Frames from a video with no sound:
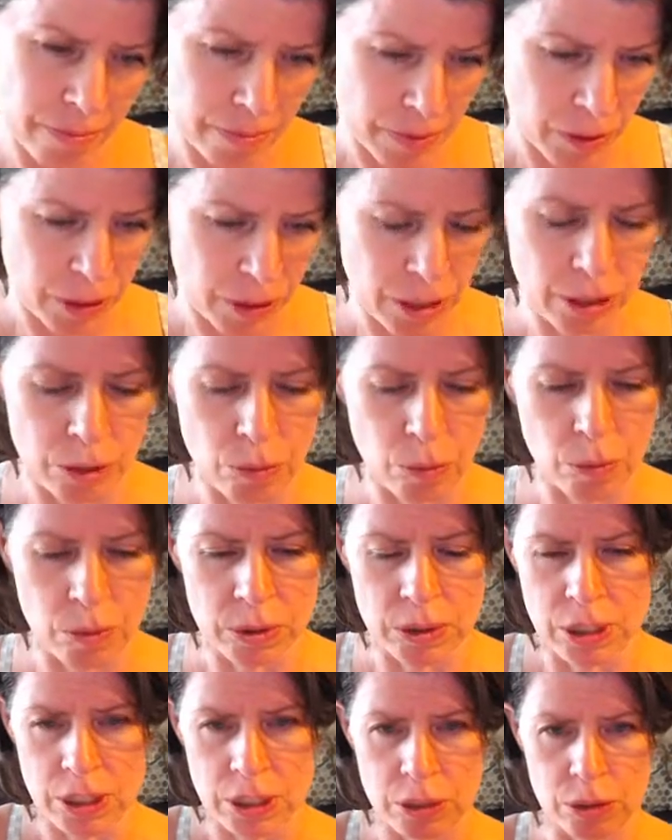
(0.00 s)

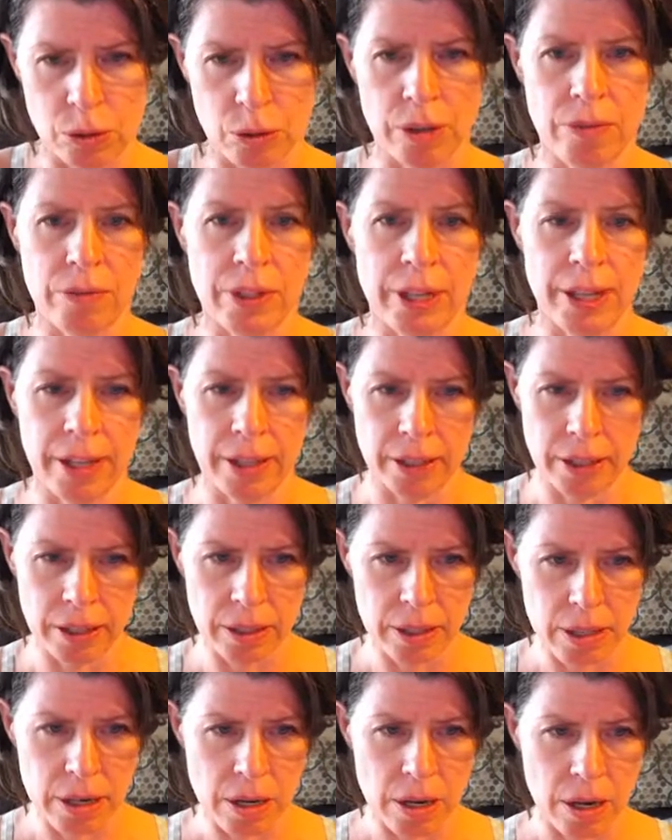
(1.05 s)
was just sort of like,
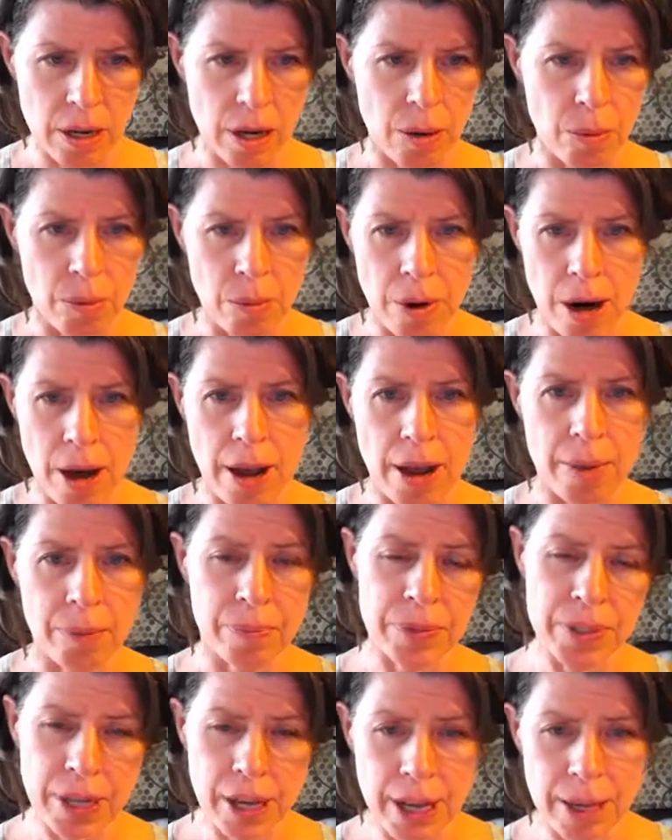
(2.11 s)
I'm
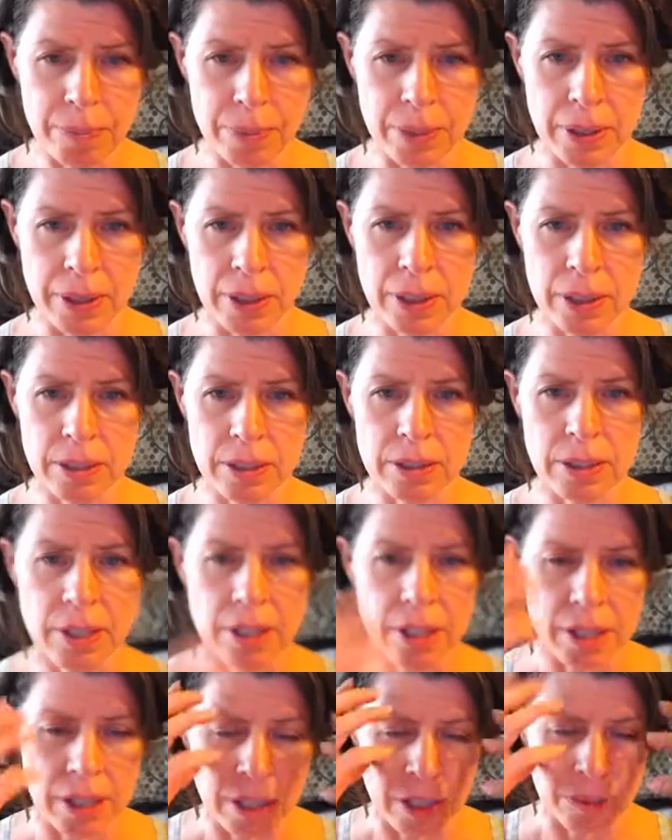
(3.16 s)
typing it,
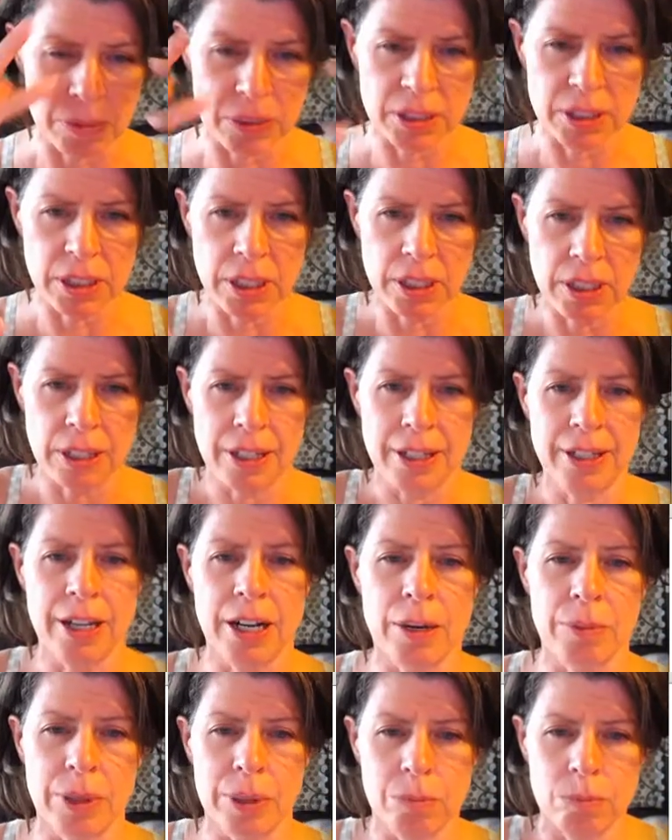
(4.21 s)
and I'm seeing it, and
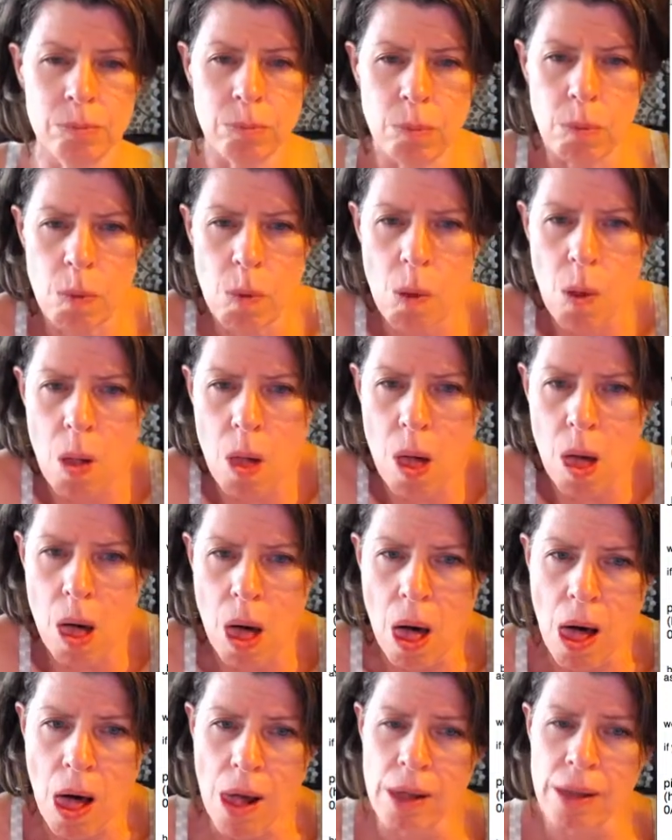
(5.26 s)
I'm like,
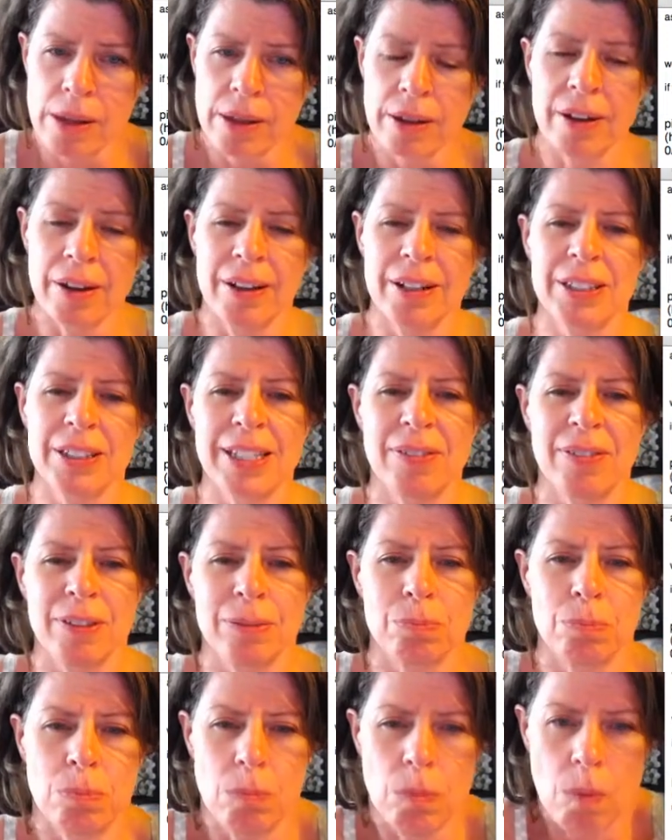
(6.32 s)
bleh. I just have this,
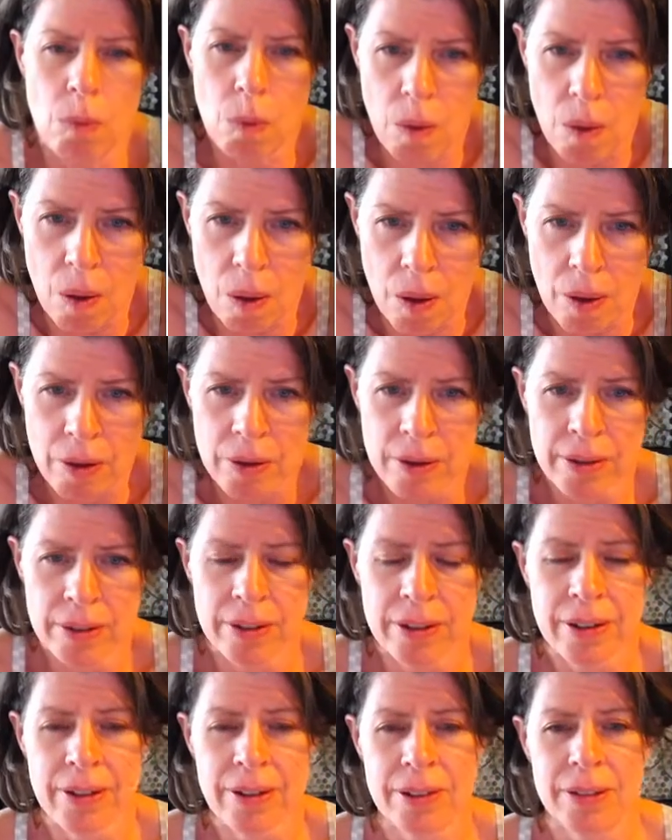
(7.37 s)
bleh.
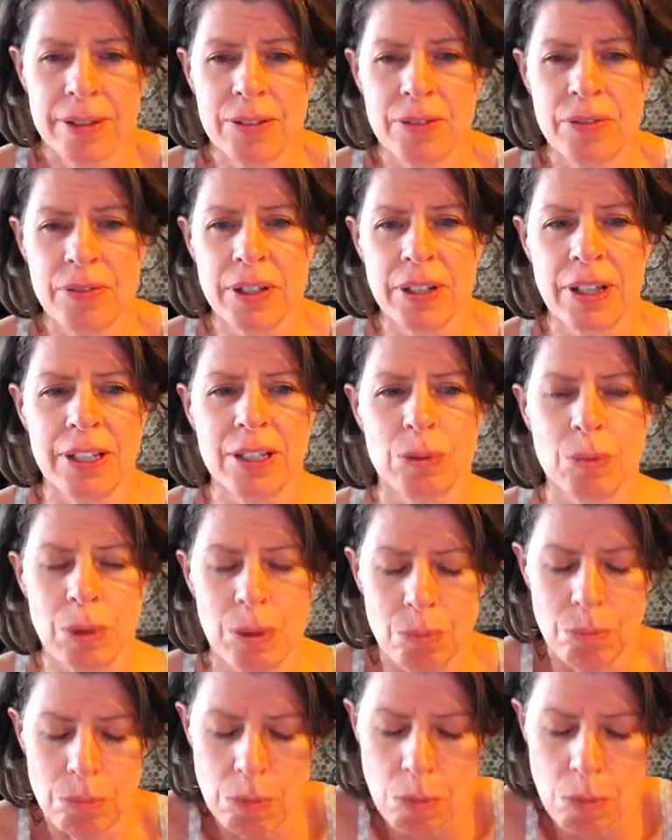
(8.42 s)
This feeling is where